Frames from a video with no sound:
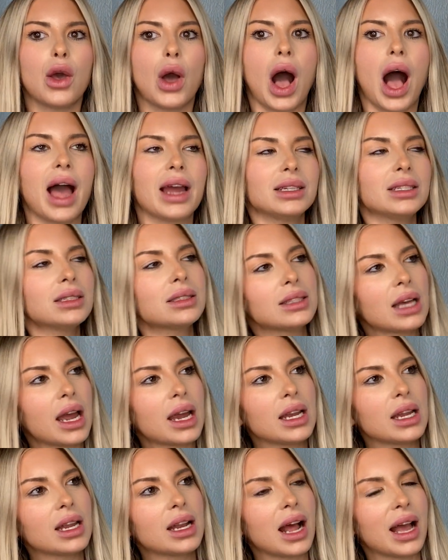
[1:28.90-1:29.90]
I
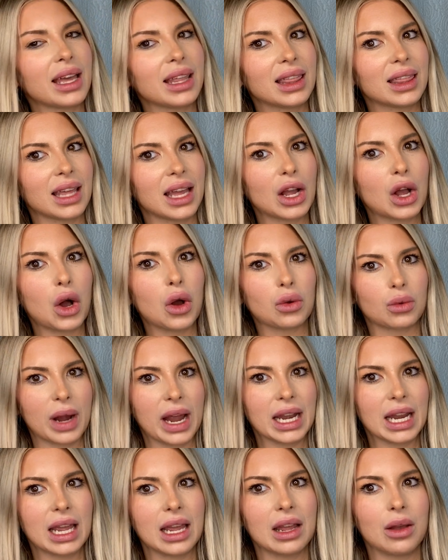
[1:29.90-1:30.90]
decided, I think
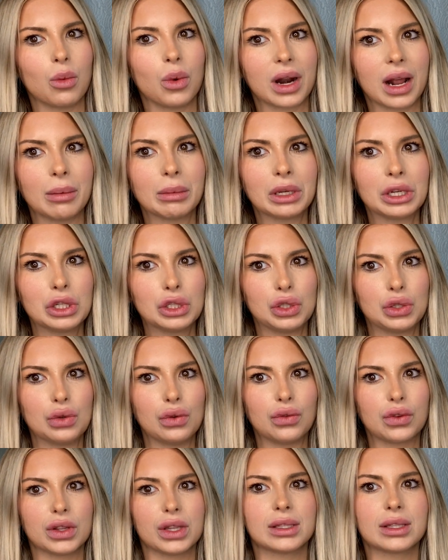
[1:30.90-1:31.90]
already, what I'm going to do
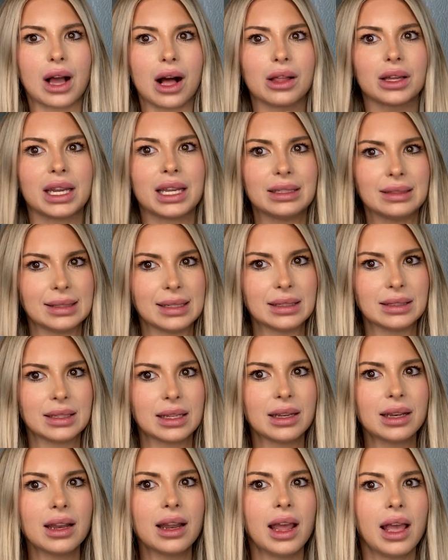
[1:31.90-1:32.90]
for this holiday
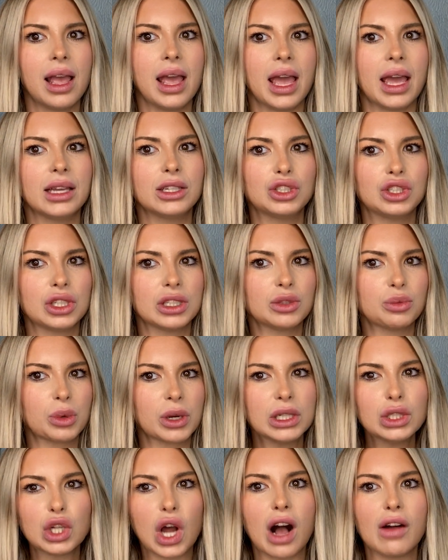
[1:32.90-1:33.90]
season is just
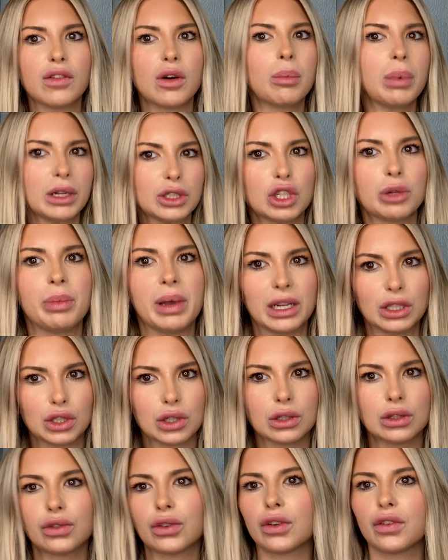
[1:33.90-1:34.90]
print off a bunch of
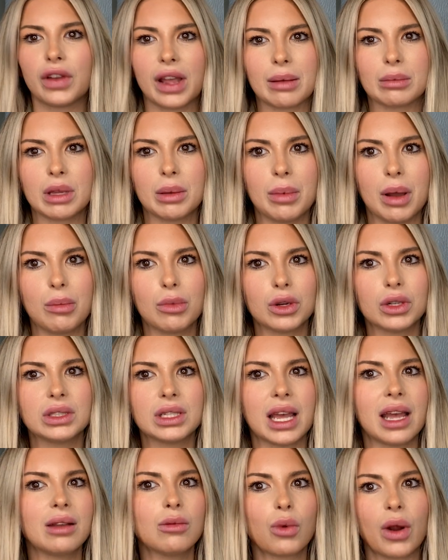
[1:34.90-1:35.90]
pictures for family members
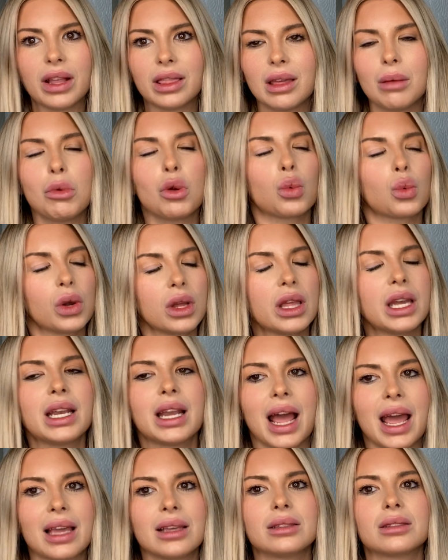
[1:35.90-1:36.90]
and write them a really
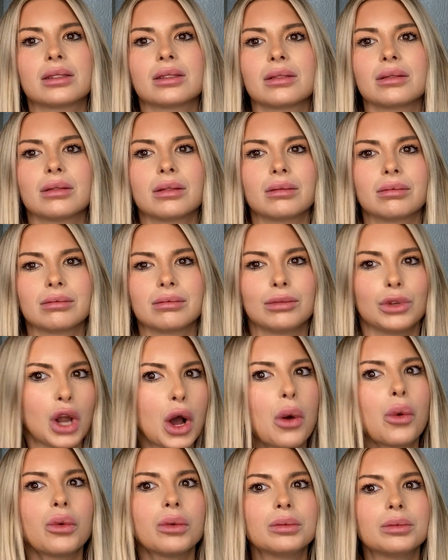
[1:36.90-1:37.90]
nice
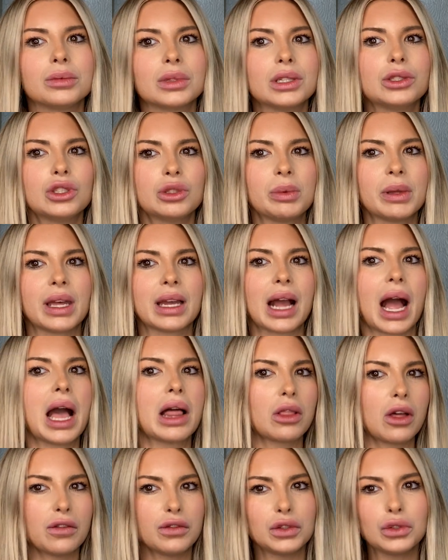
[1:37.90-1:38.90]
note and just be like, I
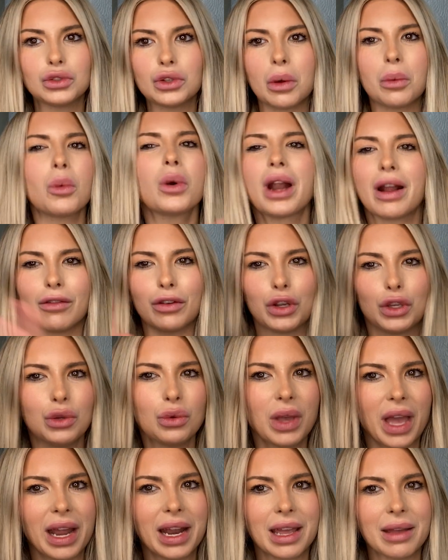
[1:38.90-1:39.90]
love you. So whatever, you
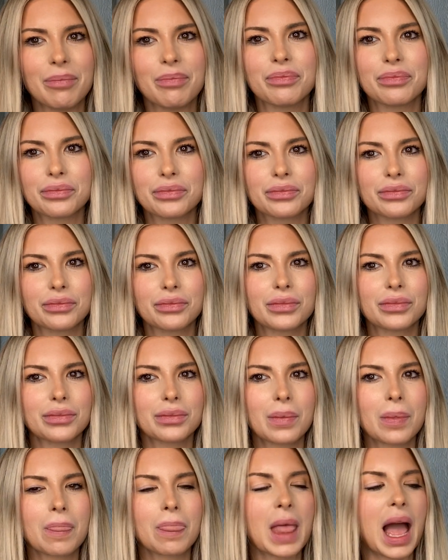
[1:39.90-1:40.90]
get it.
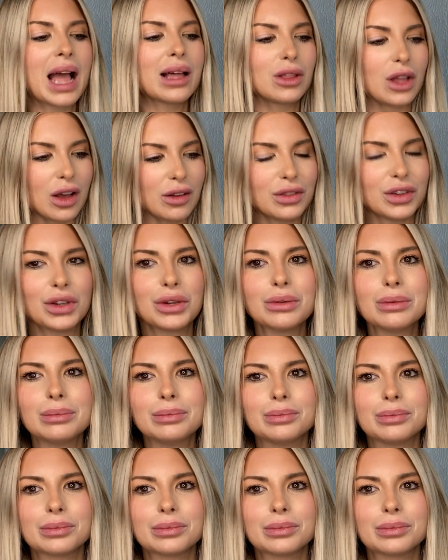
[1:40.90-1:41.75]
I love you.